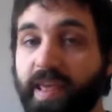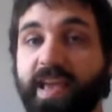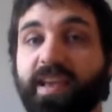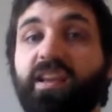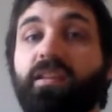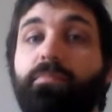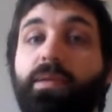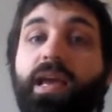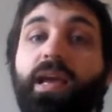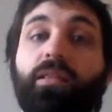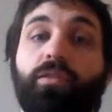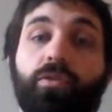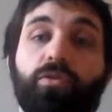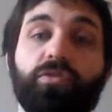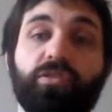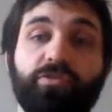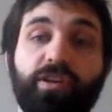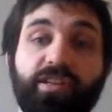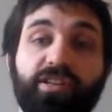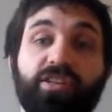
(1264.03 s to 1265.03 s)
can make those
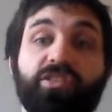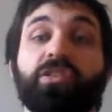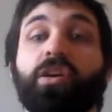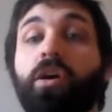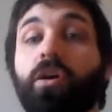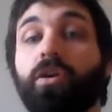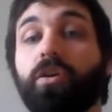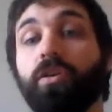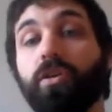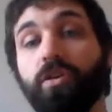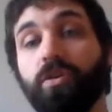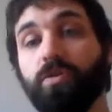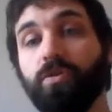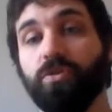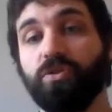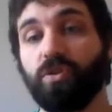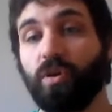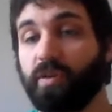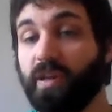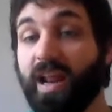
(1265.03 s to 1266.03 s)
creatures huge
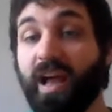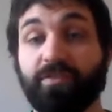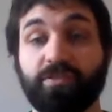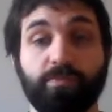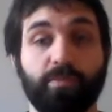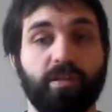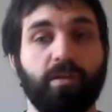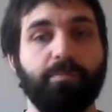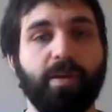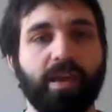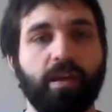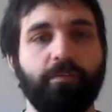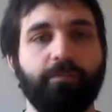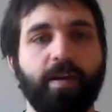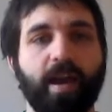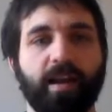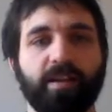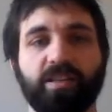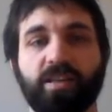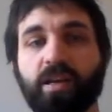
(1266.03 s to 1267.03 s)
or can have some other big
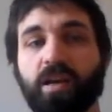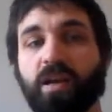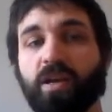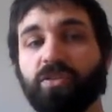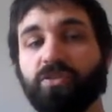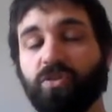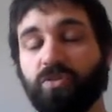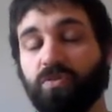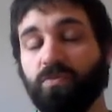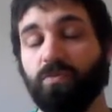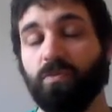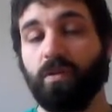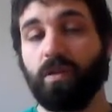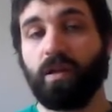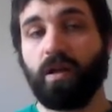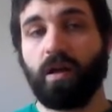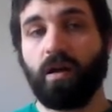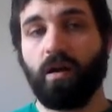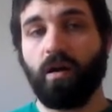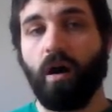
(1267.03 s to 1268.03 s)
effect. So
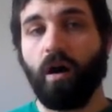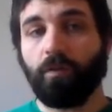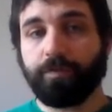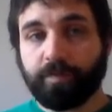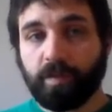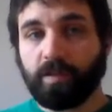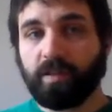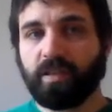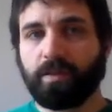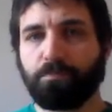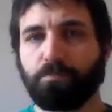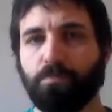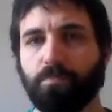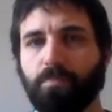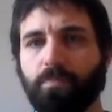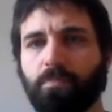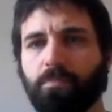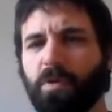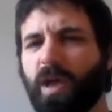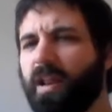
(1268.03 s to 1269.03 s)
often they're
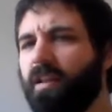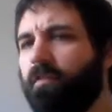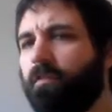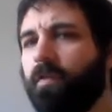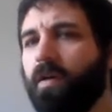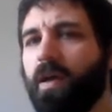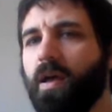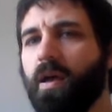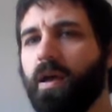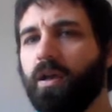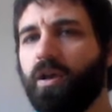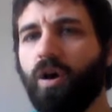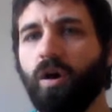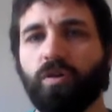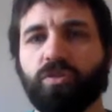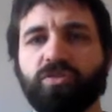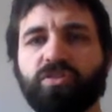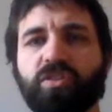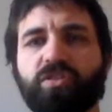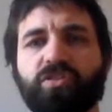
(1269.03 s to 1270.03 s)
kind of
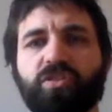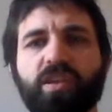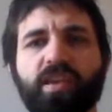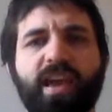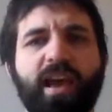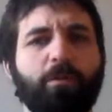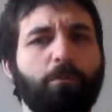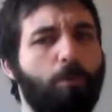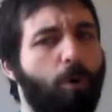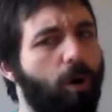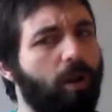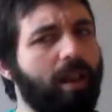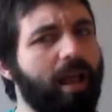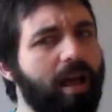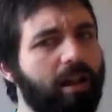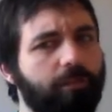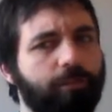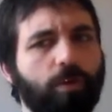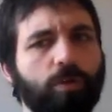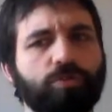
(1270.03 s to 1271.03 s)
costed, so you get 1
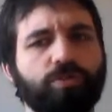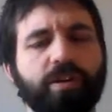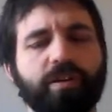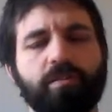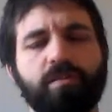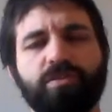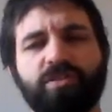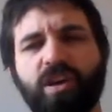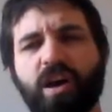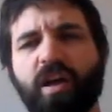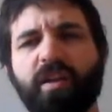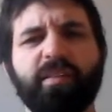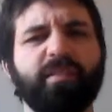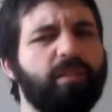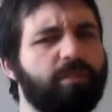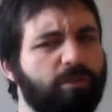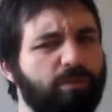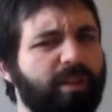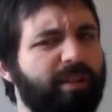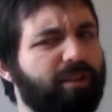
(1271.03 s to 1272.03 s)
landfall trigger a turn, and
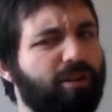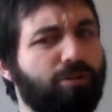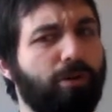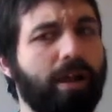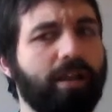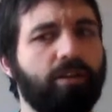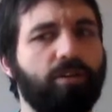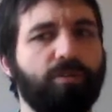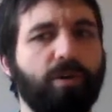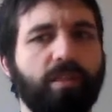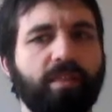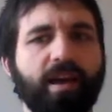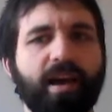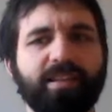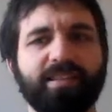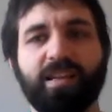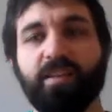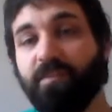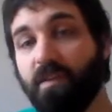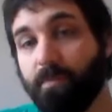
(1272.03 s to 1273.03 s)
they're quite good with that.
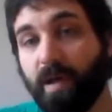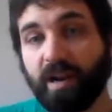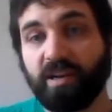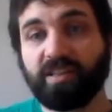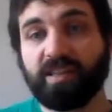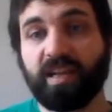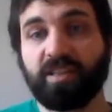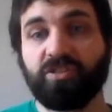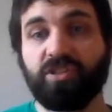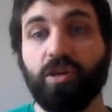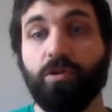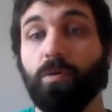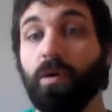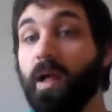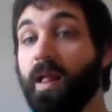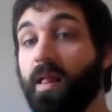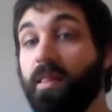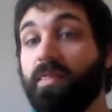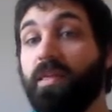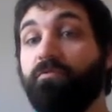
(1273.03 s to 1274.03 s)
And if you manage to get 2,
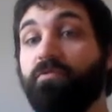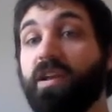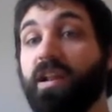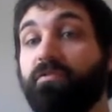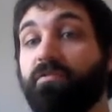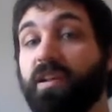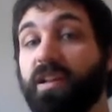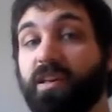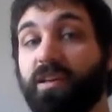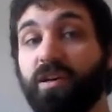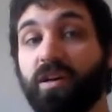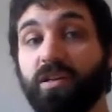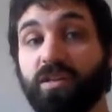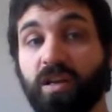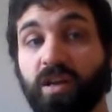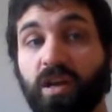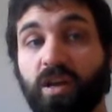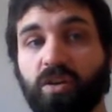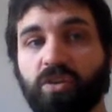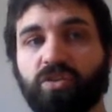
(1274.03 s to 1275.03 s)
they're really, really good.
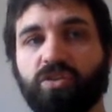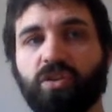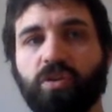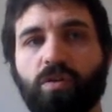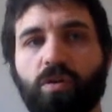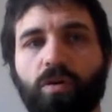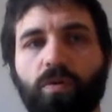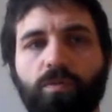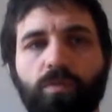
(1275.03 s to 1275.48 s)
So